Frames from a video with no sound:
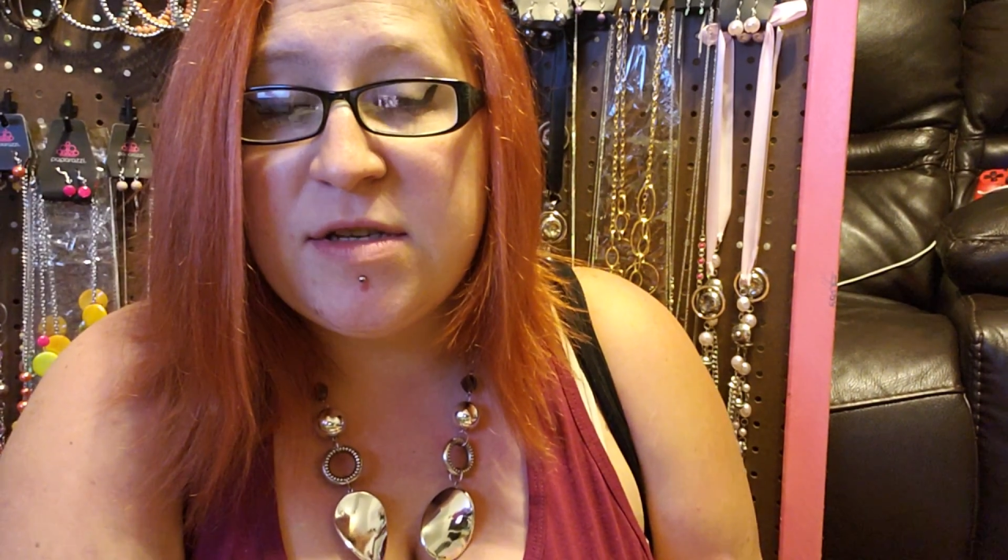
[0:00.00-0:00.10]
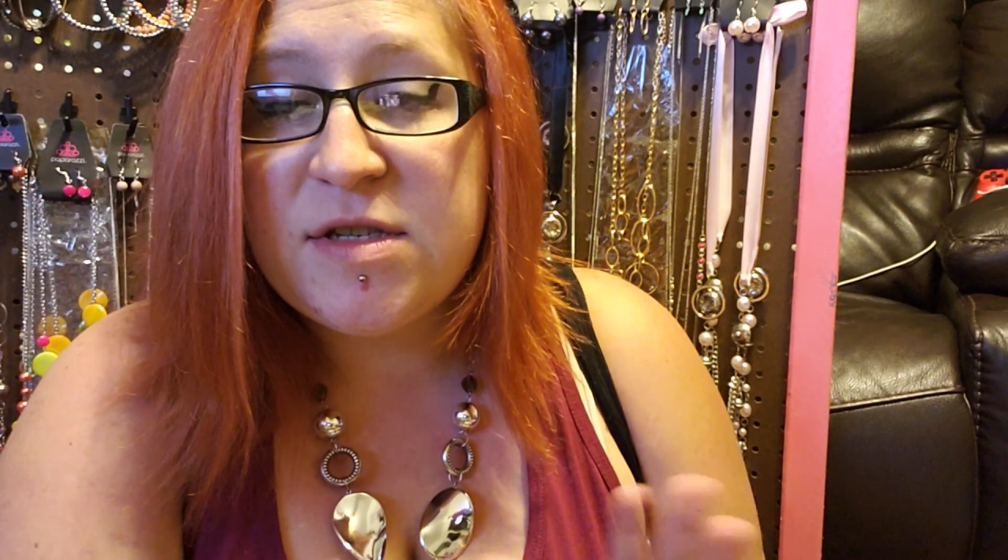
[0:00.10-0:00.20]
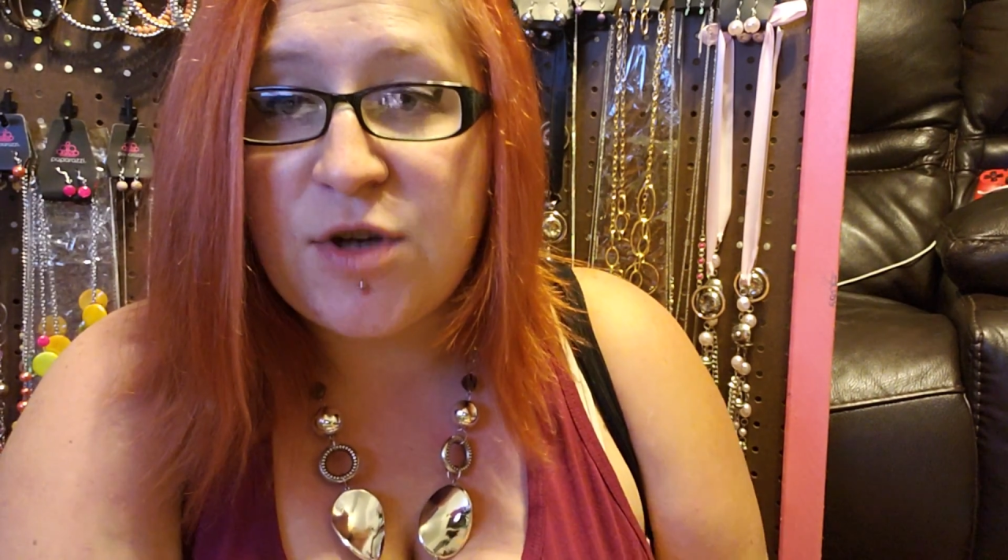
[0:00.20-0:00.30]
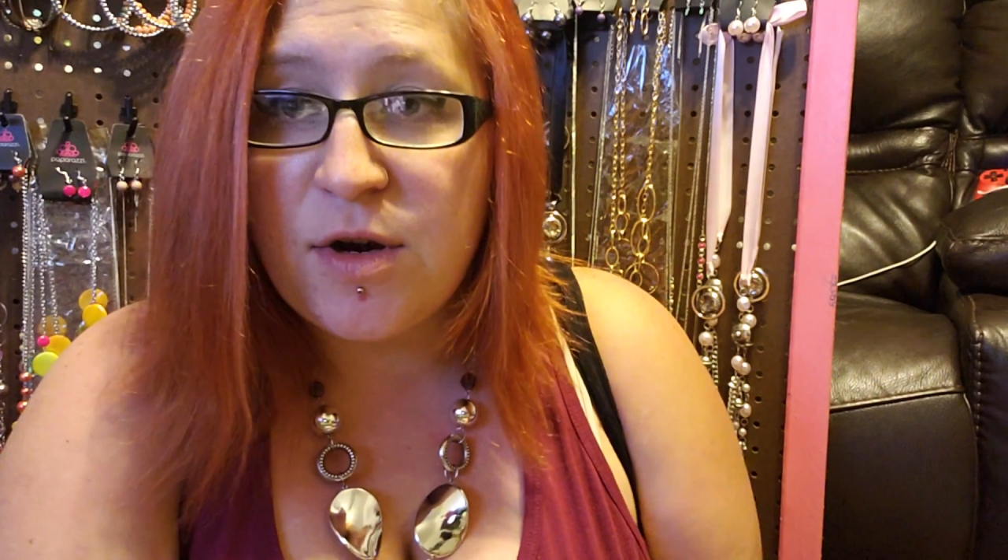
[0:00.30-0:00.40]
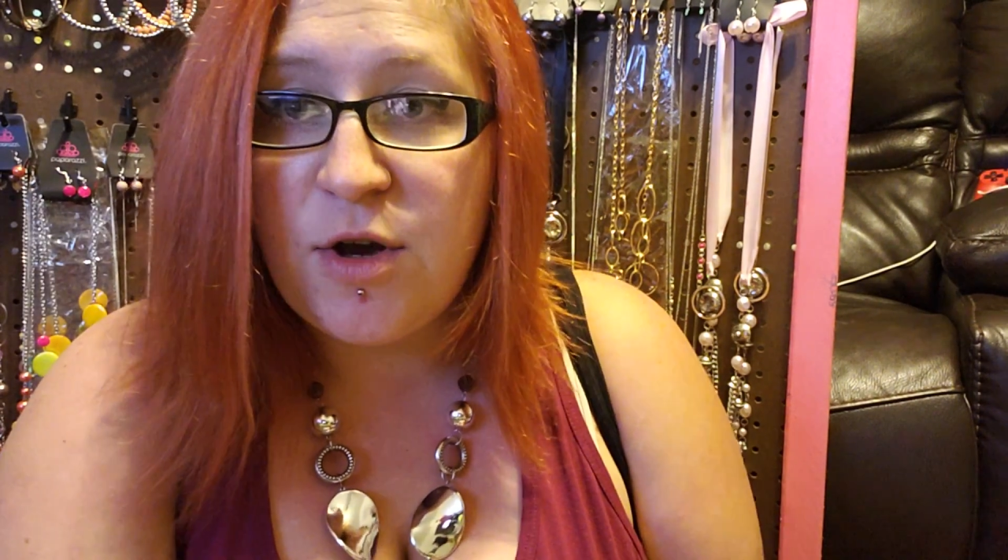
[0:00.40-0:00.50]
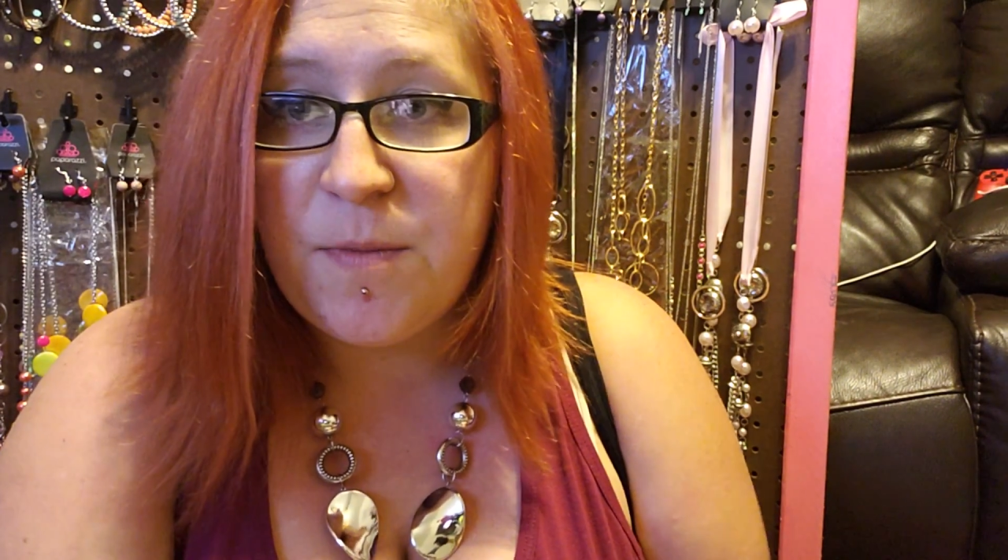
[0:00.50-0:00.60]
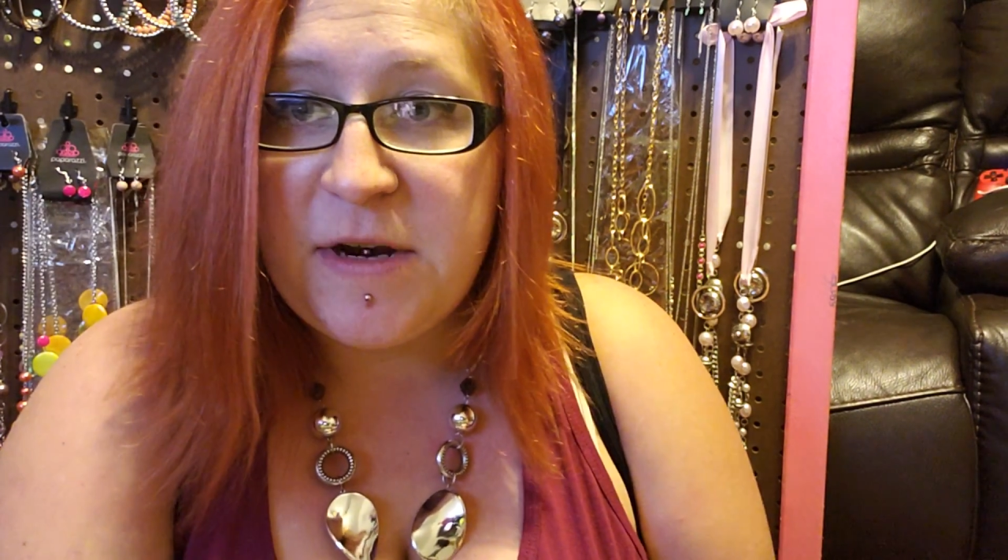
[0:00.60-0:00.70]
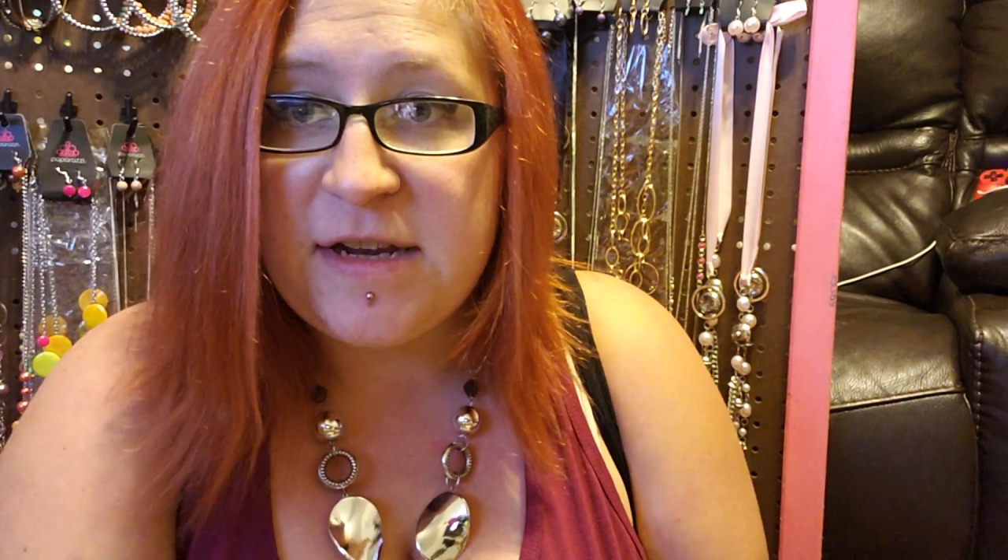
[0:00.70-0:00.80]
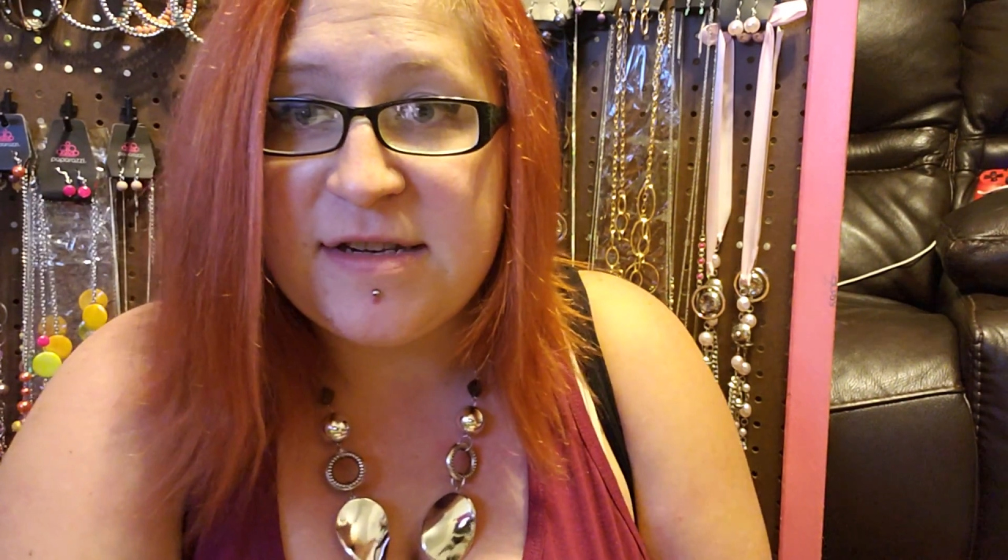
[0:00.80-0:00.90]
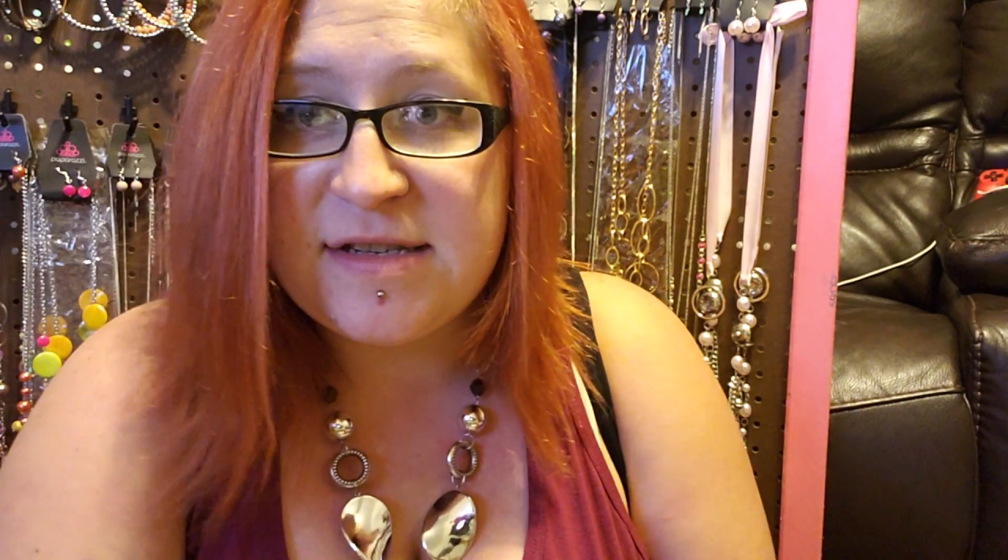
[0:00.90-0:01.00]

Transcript: start opening